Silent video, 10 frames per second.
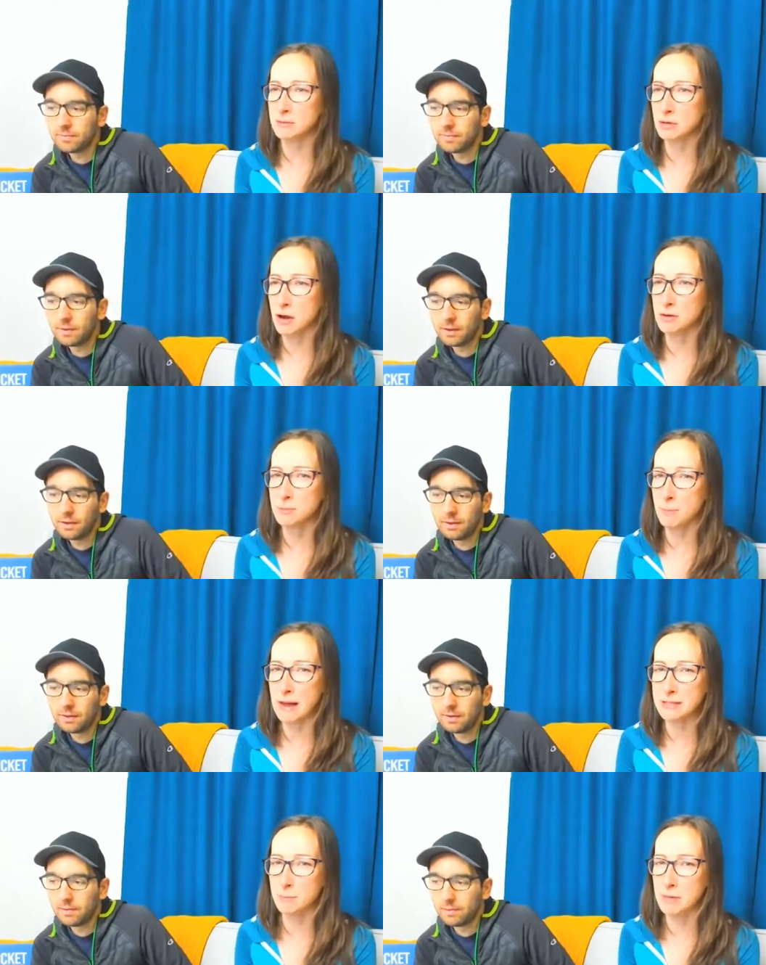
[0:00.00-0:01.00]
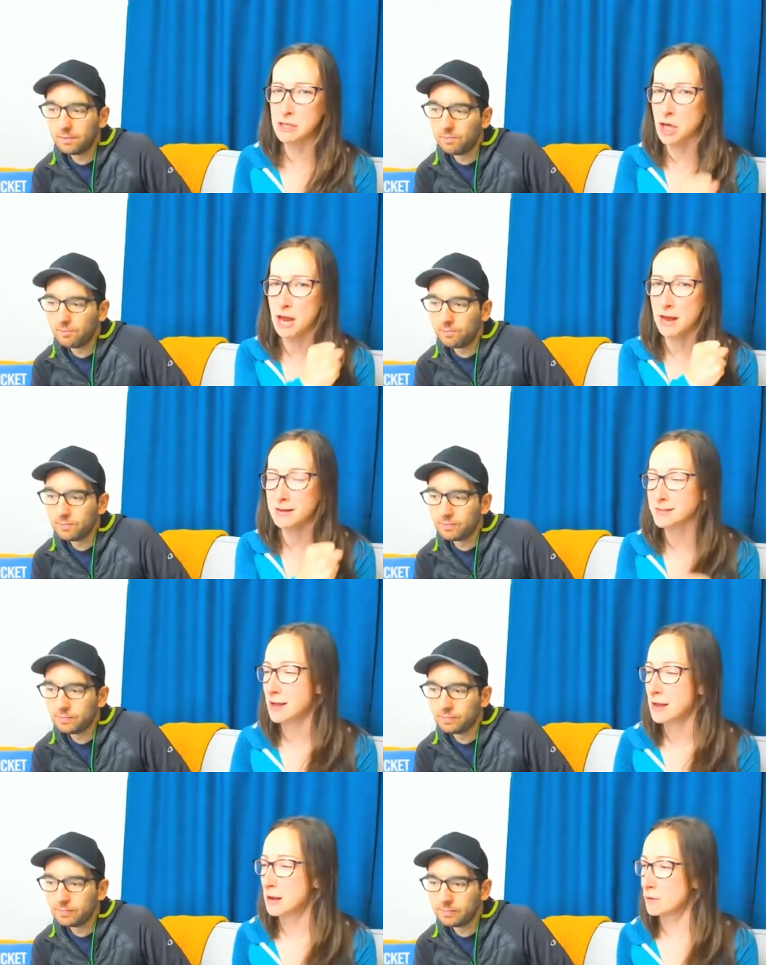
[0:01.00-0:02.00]
Speaker 1: clothes, pack some
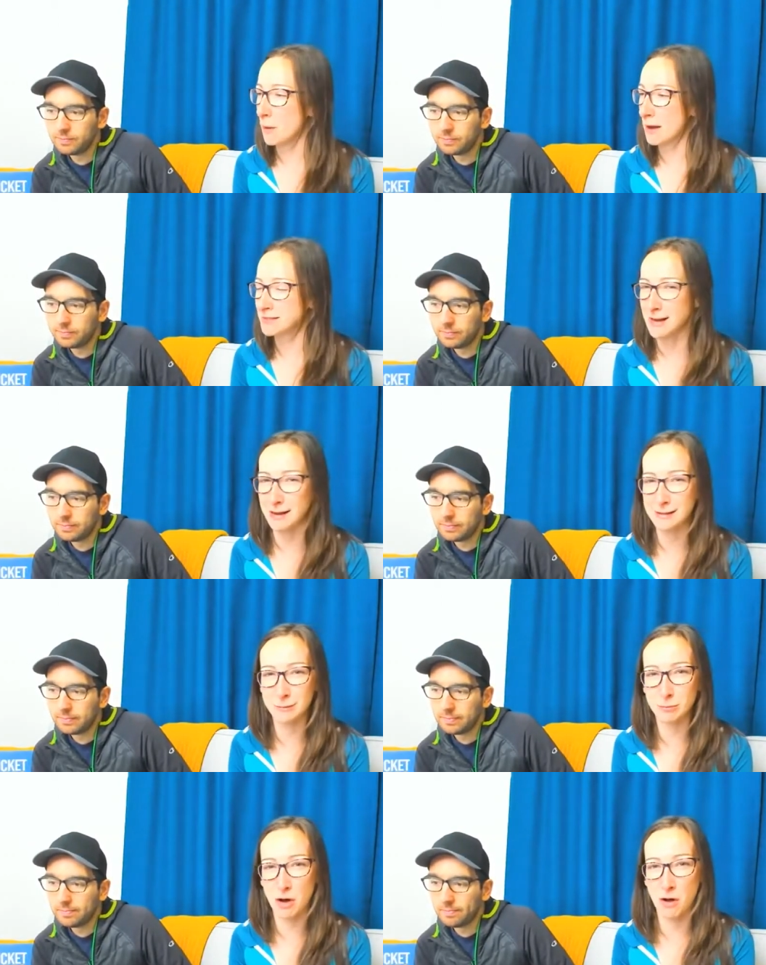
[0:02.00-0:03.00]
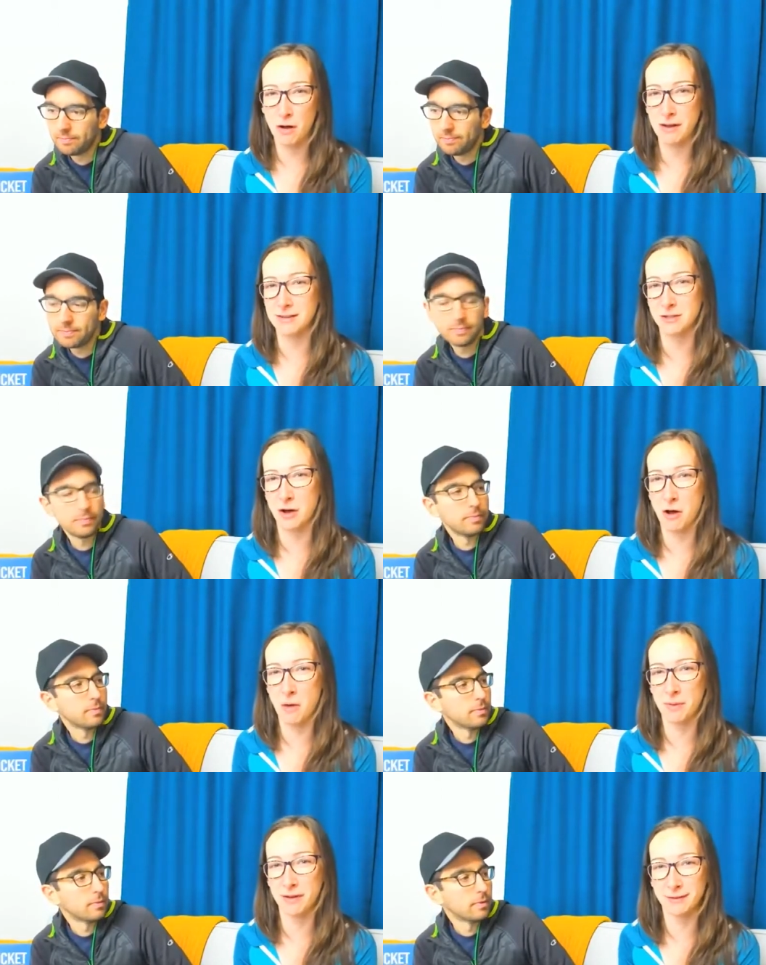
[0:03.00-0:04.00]
PJs if you are staying in some dorm, in a dorm.
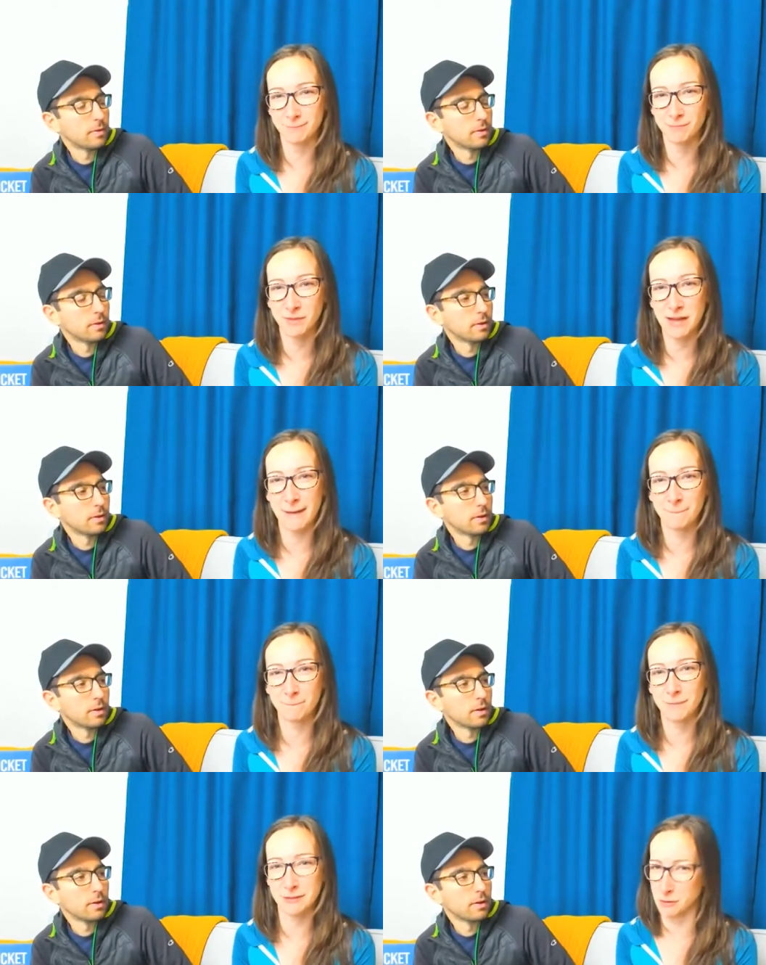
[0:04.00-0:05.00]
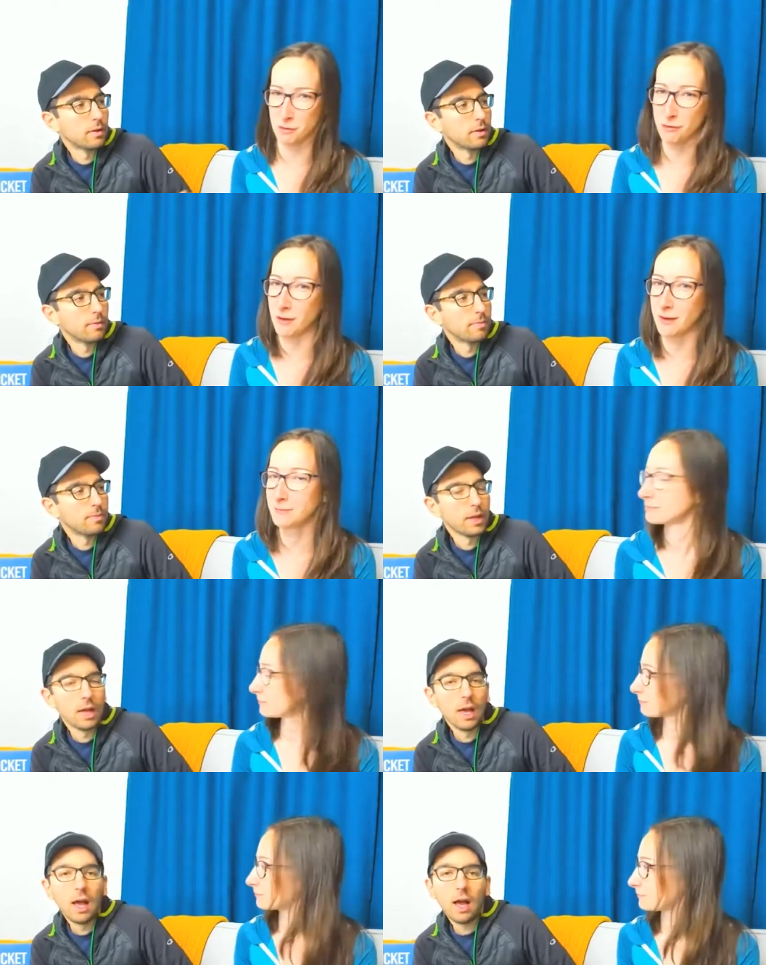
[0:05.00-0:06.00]
And, yeah that's another thing.
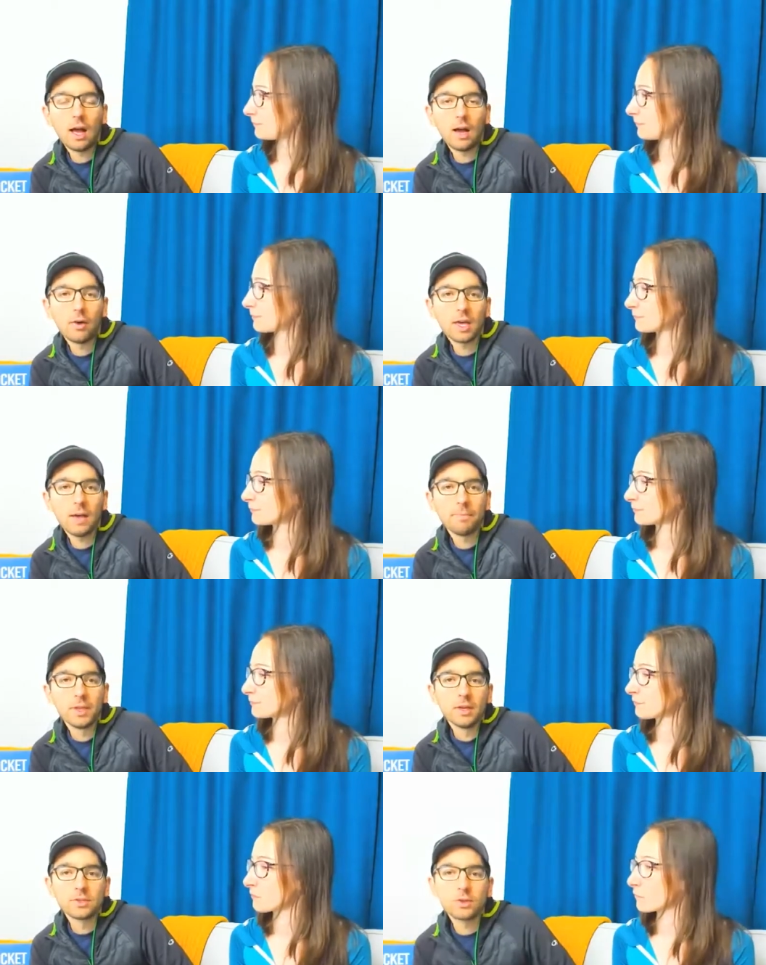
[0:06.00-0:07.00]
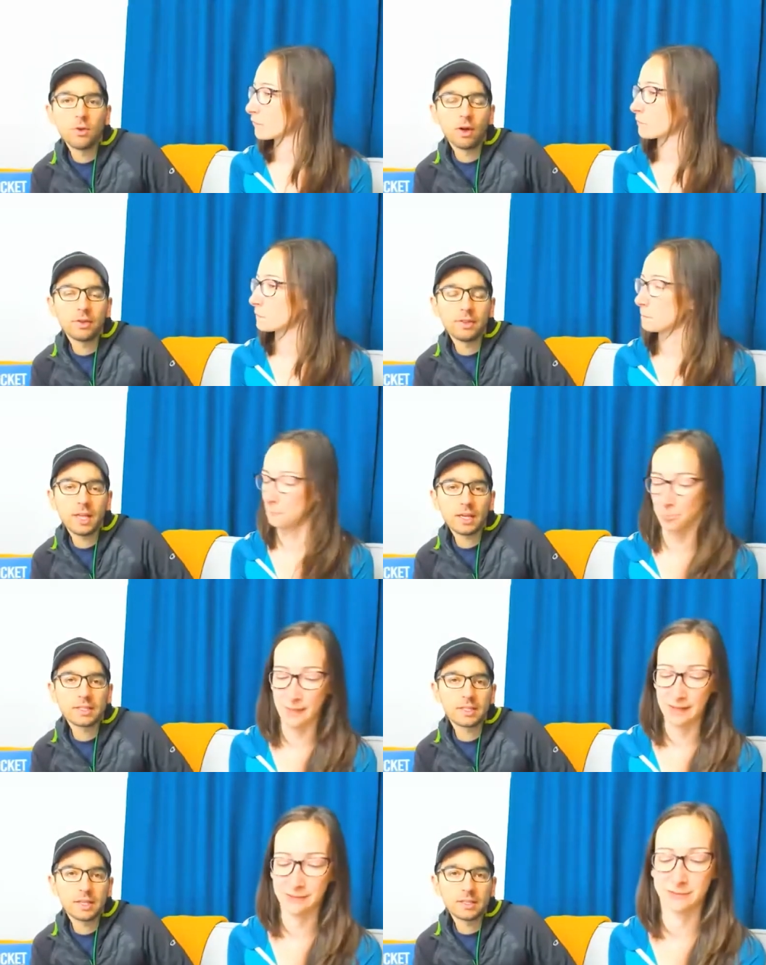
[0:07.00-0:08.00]
Speaker 2: Uh, okay, so on the
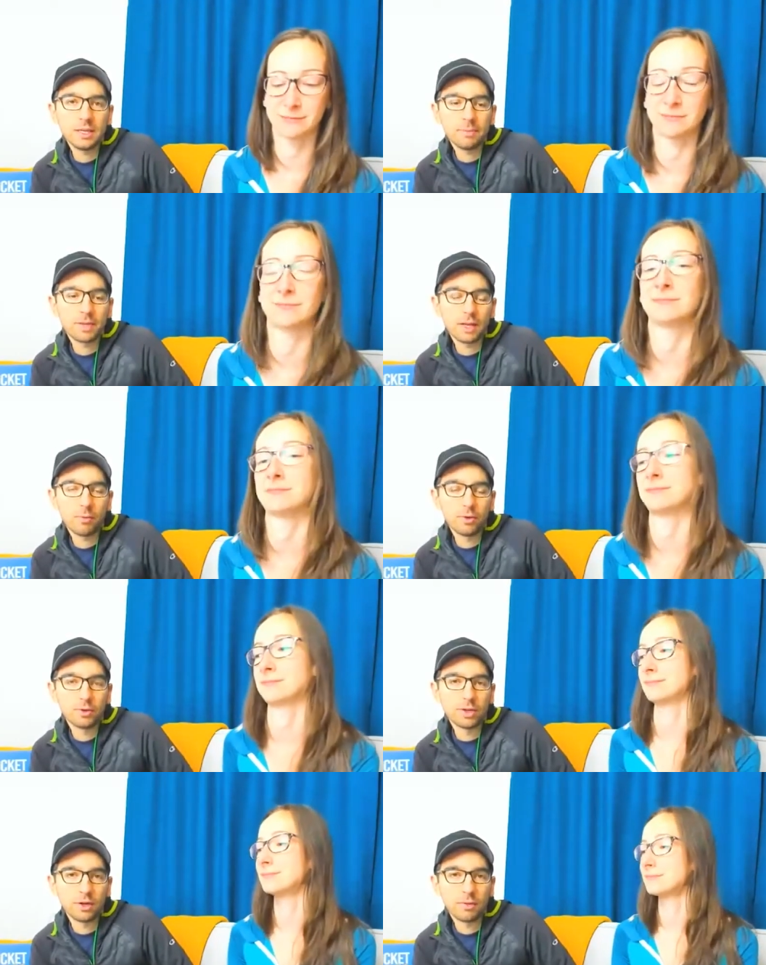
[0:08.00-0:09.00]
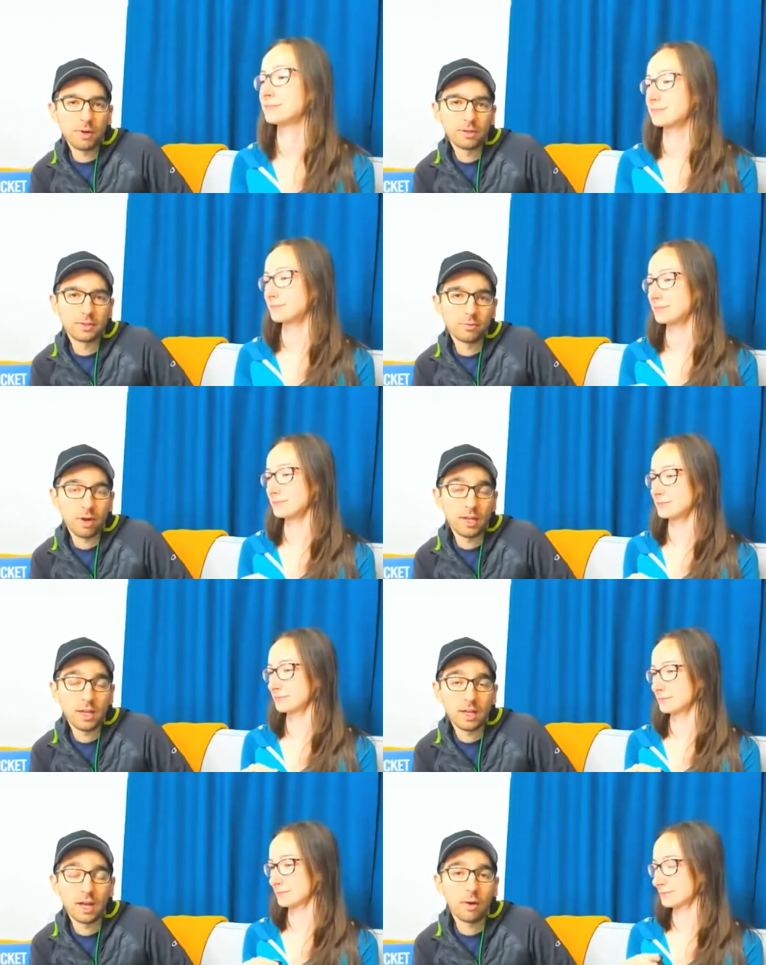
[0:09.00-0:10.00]
next tip that I want to talk about right
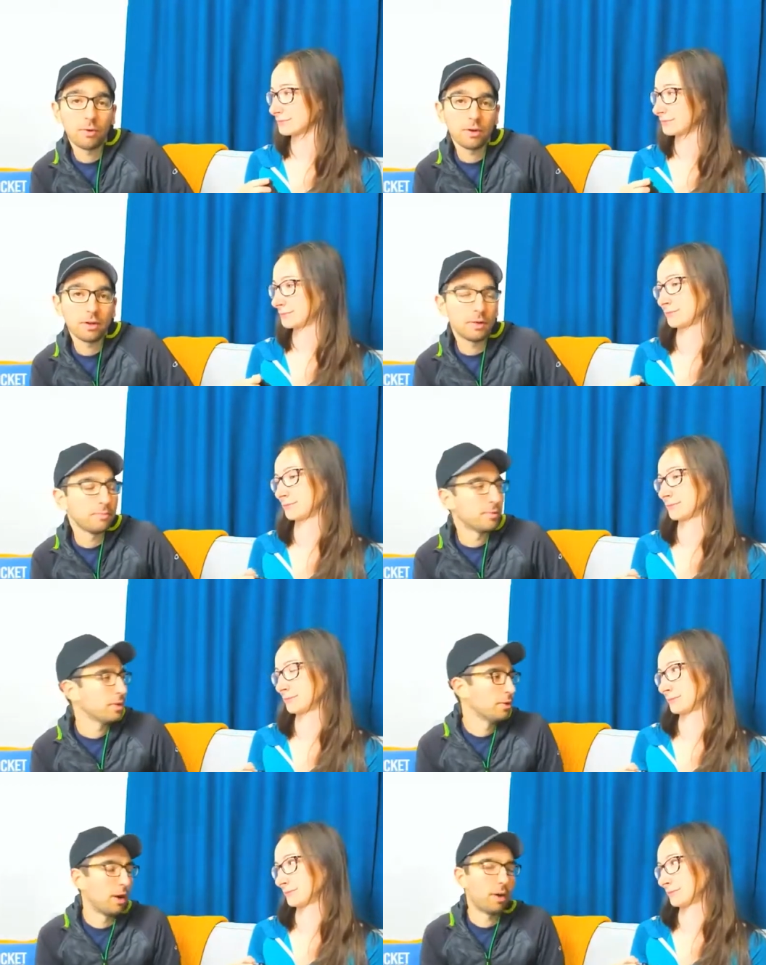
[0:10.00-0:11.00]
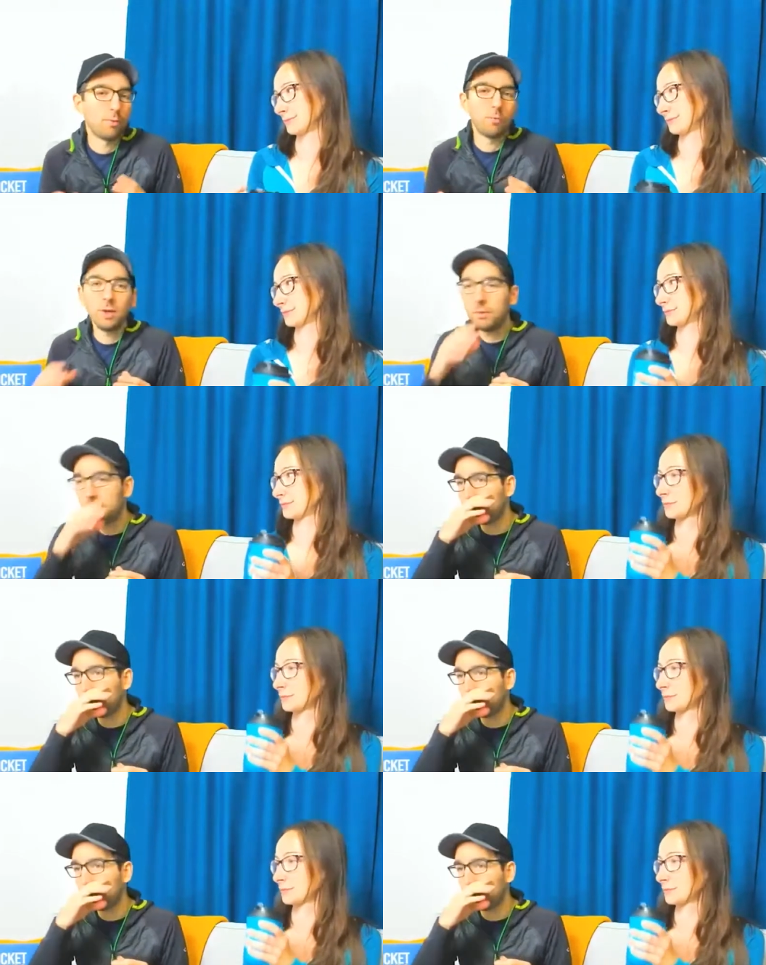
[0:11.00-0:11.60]
here, I want to, um, you know, I, I really want to